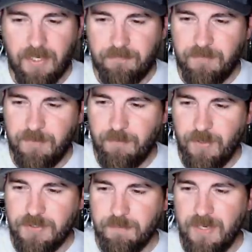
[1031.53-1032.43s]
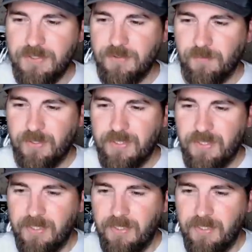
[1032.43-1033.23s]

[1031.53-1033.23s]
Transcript: If you've been watching Major League